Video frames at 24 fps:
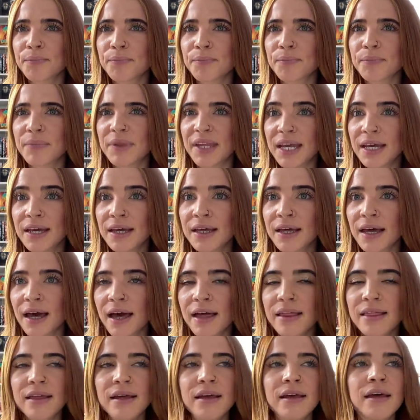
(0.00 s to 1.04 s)
Nick,
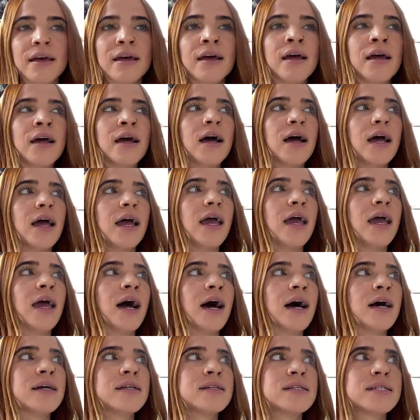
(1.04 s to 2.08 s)
I think.
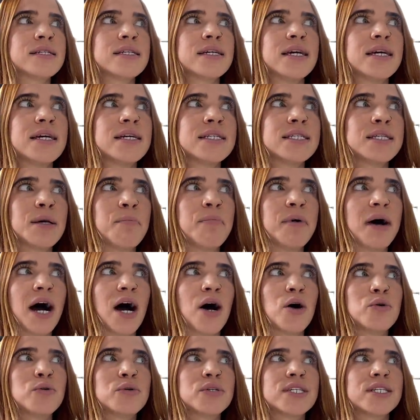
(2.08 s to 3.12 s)
And it's
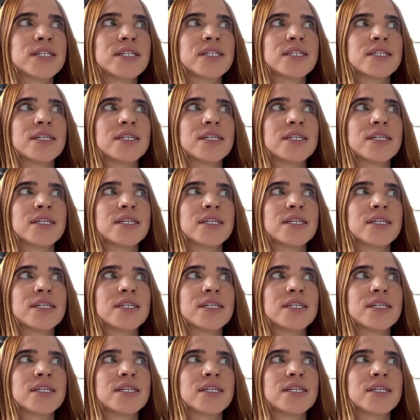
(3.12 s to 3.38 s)
about